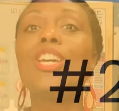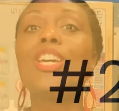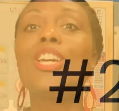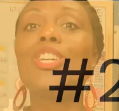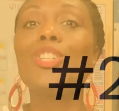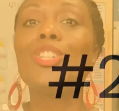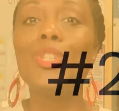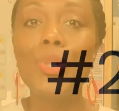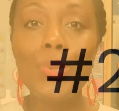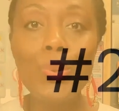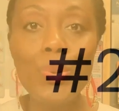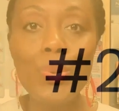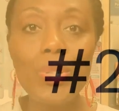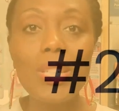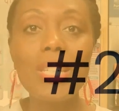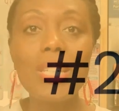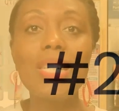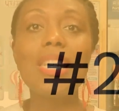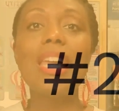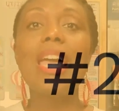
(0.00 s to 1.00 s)
Use
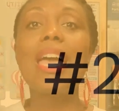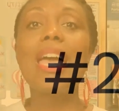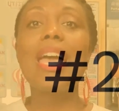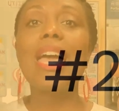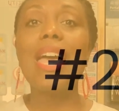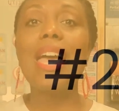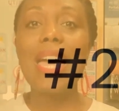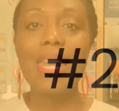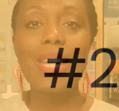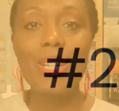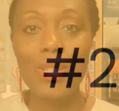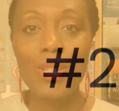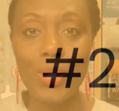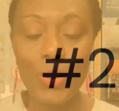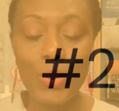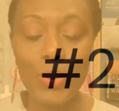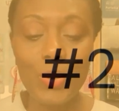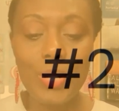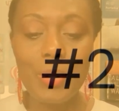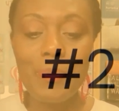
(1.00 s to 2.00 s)
an
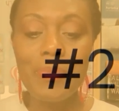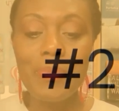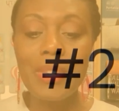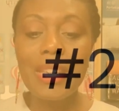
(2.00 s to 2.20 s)
anecdote.